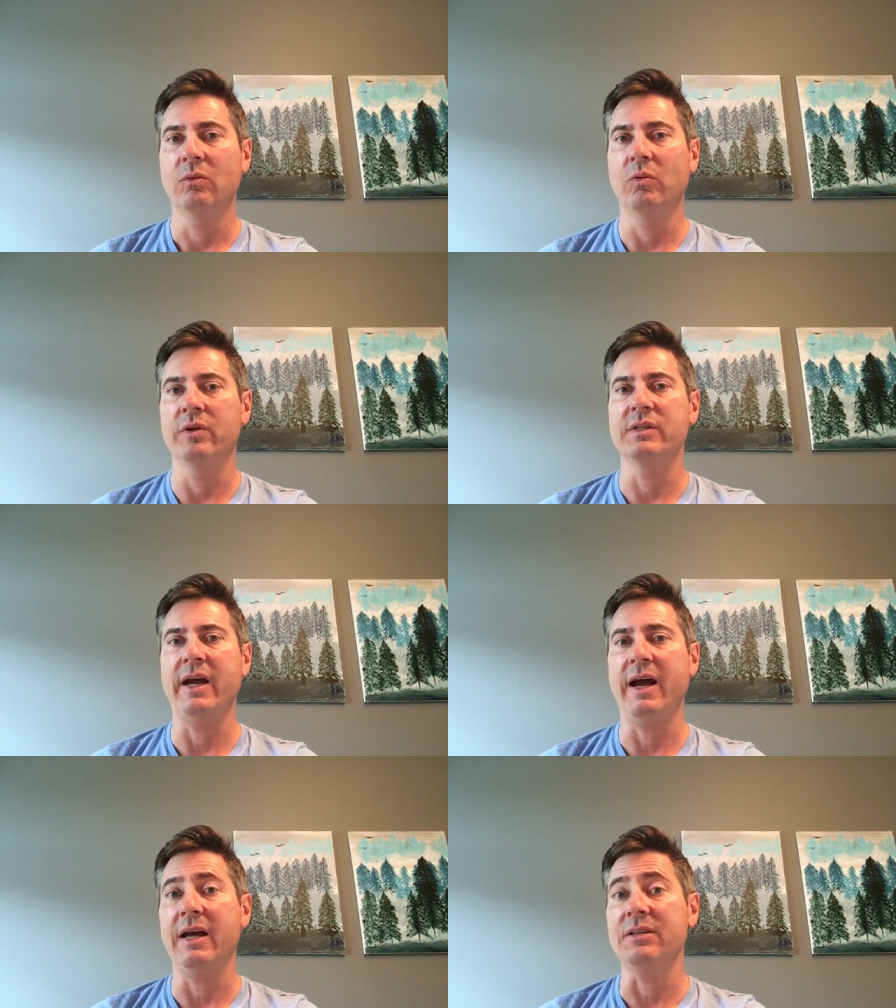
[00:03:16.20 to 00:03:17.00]
was
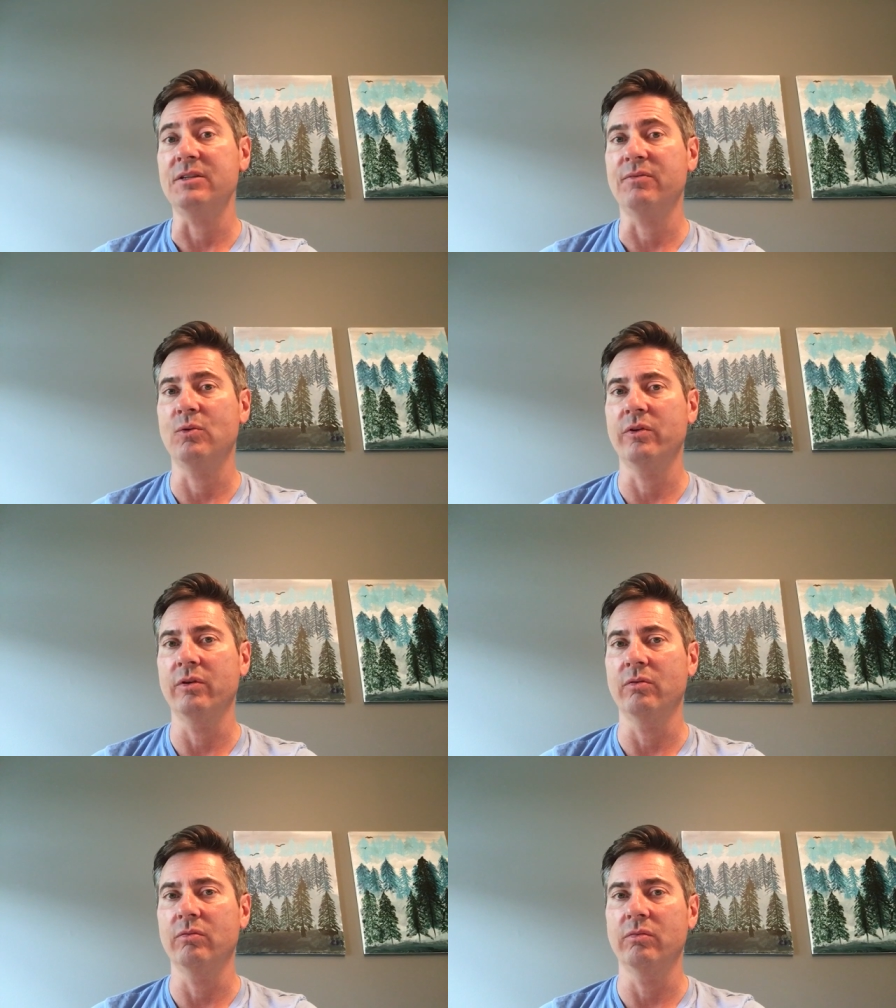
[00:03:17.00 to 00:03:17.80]
asked for
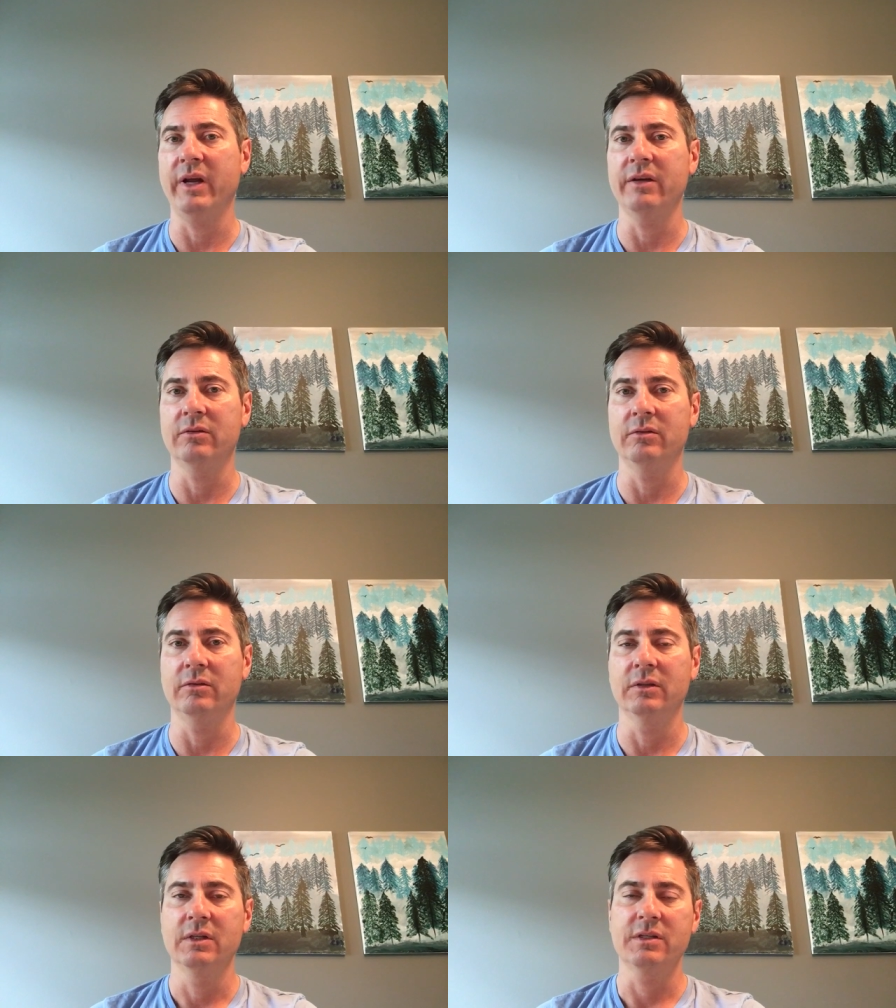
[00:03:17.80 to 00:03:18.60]
the
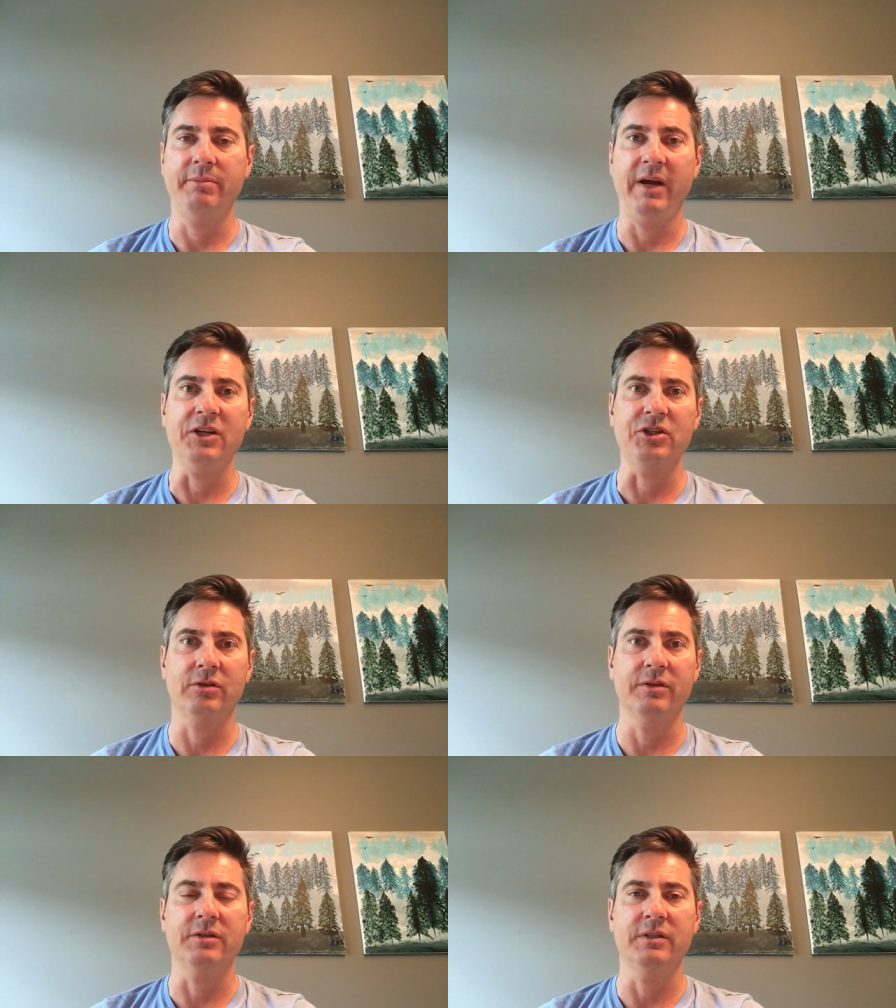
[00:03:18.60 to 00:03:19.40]
retinal
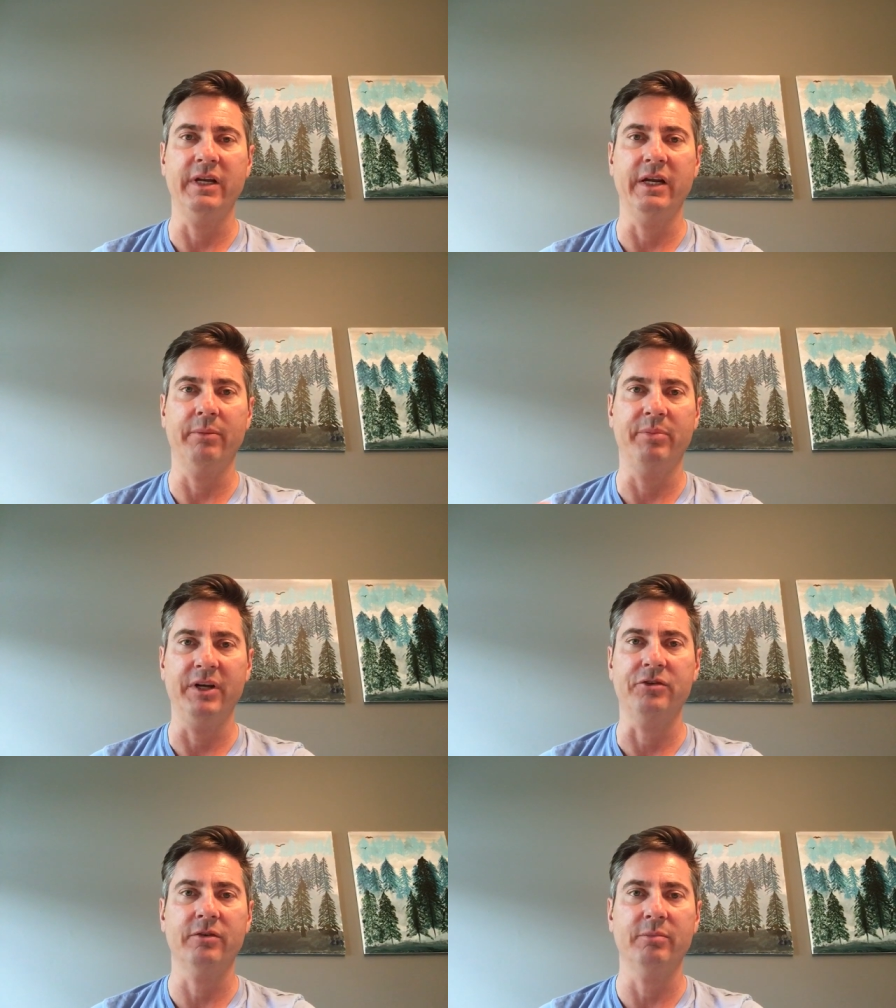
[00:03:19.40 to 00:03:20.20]
specialist to take a
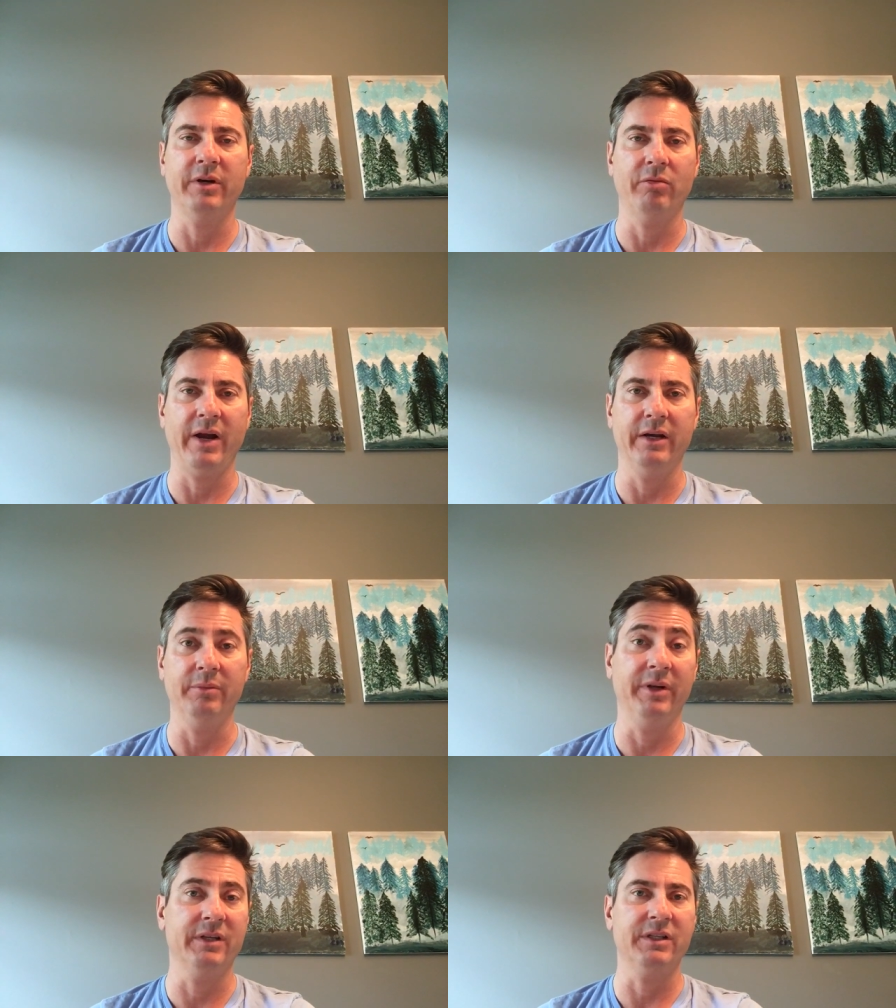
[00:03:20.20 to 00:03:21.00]
picture of my
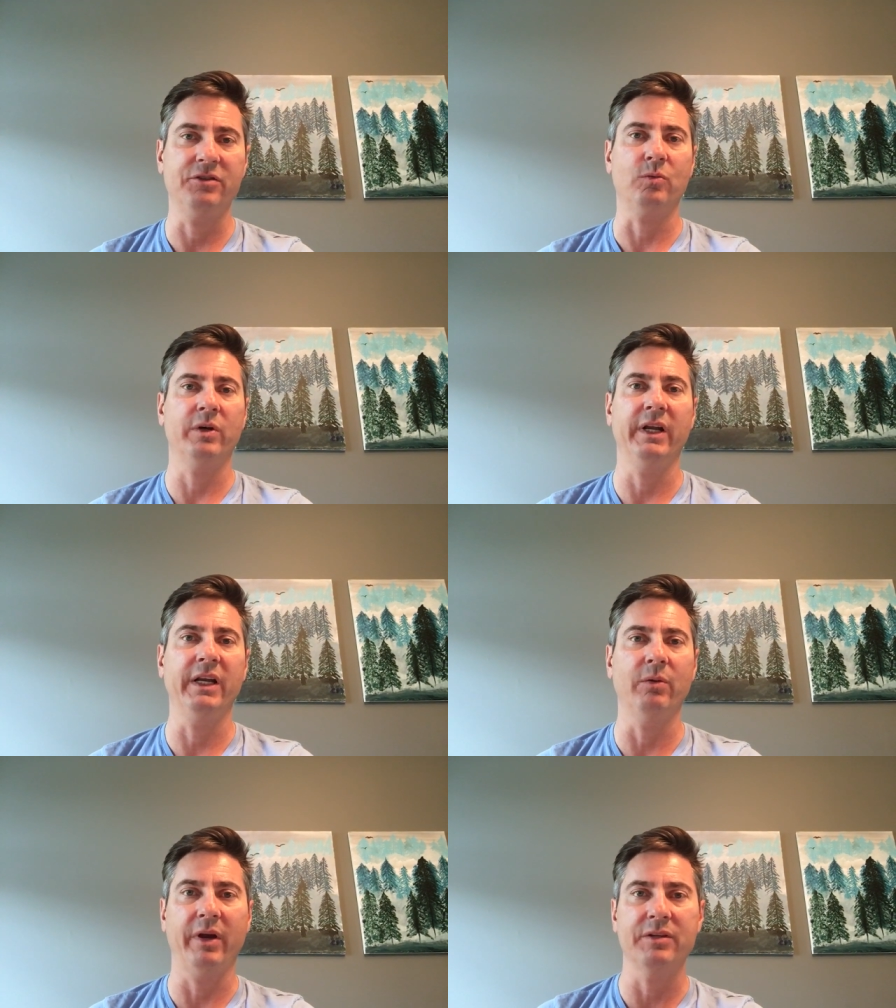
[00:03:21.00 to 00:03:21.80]
retina because I took one
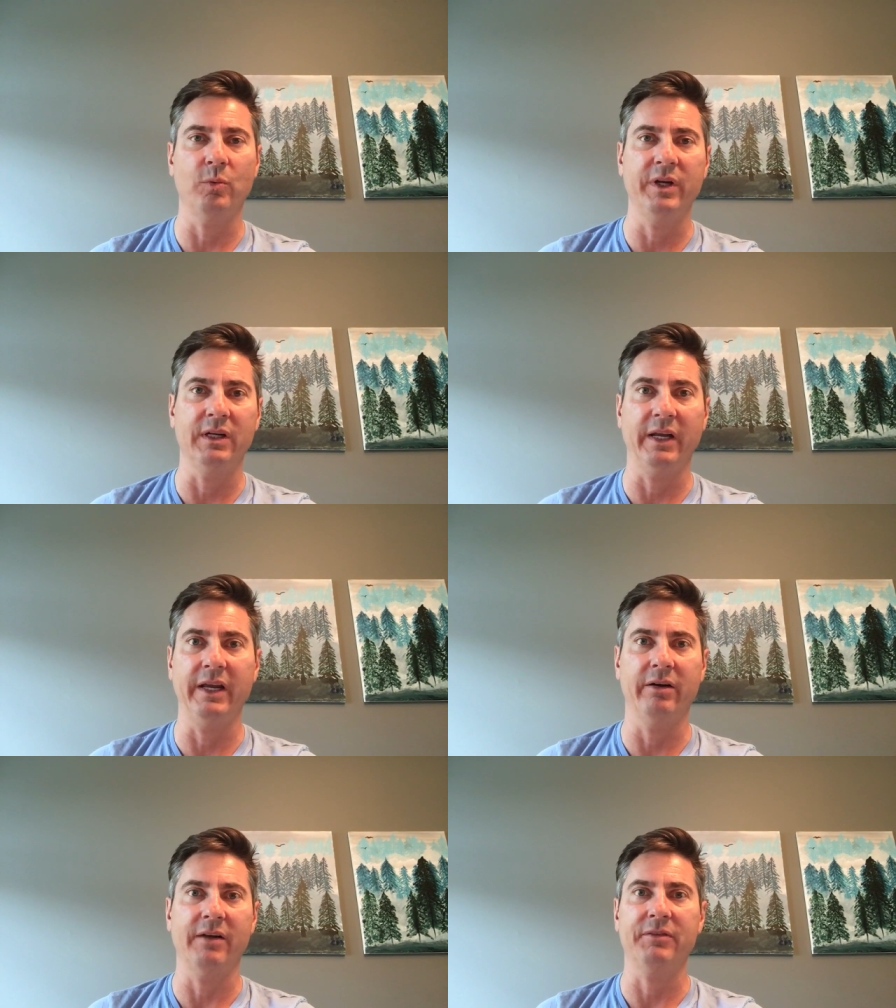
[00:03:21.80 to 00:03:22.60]
anyways a week
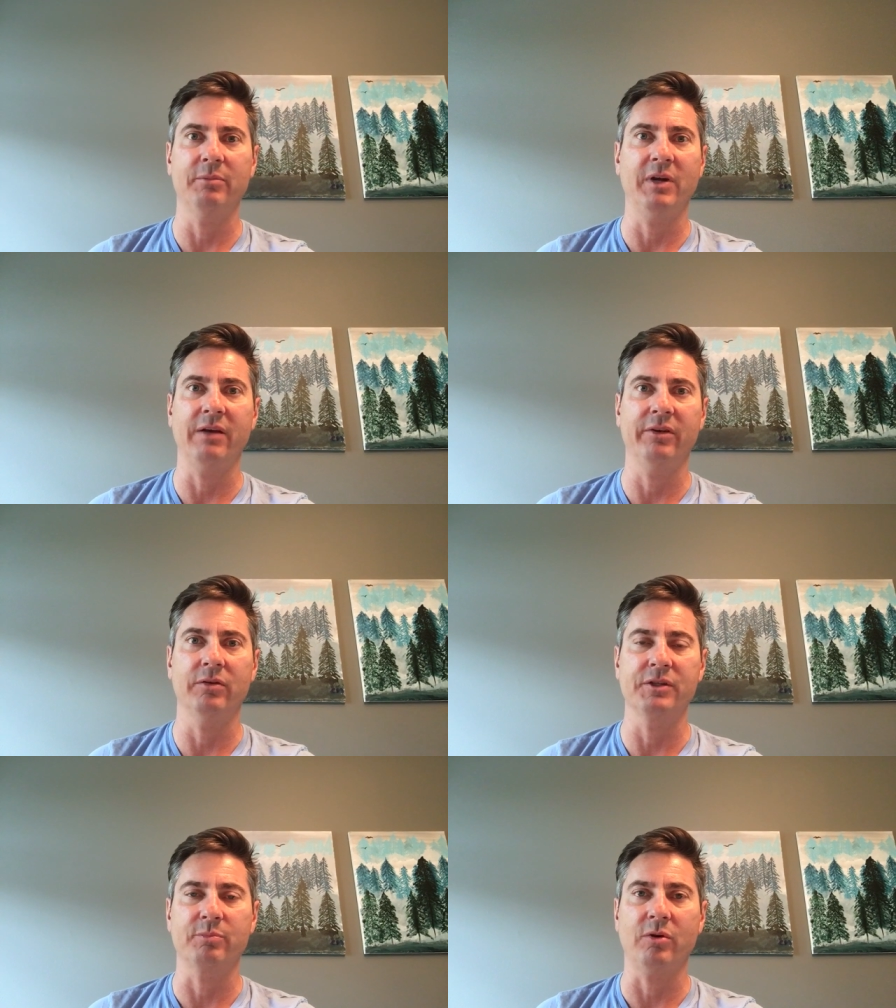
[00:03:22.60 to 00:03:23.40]
later after I'm having
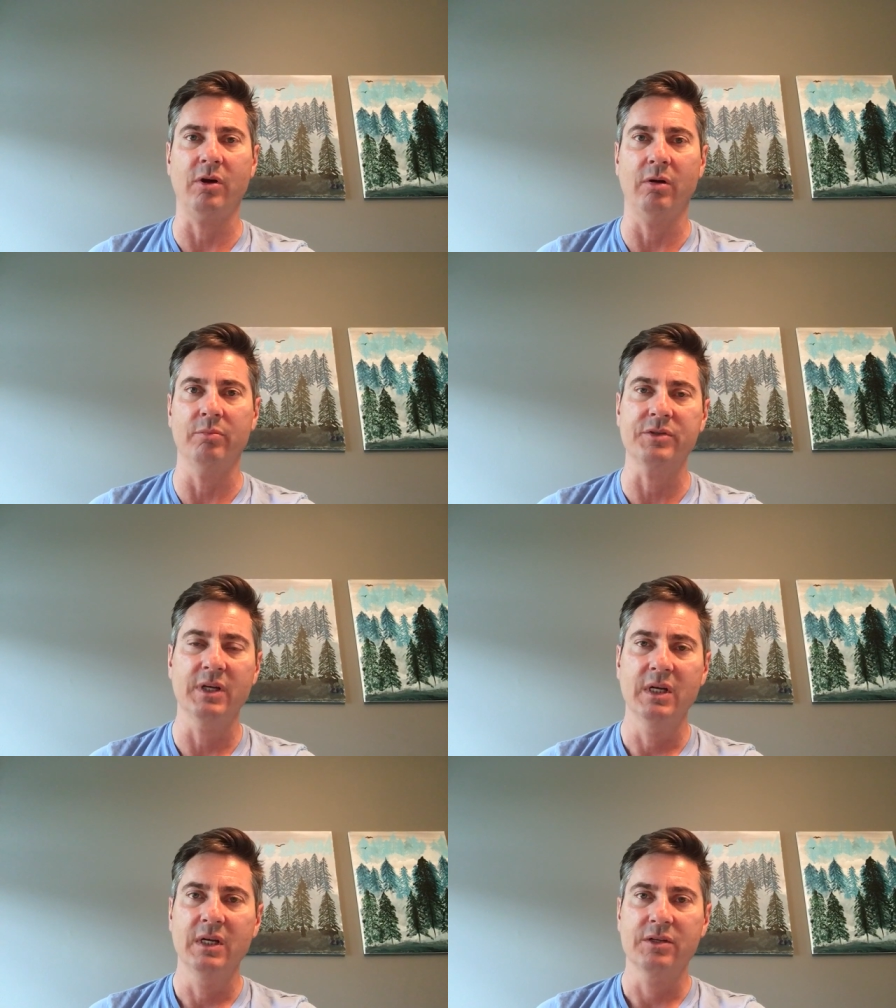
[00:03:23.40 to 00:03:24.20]
all these problems.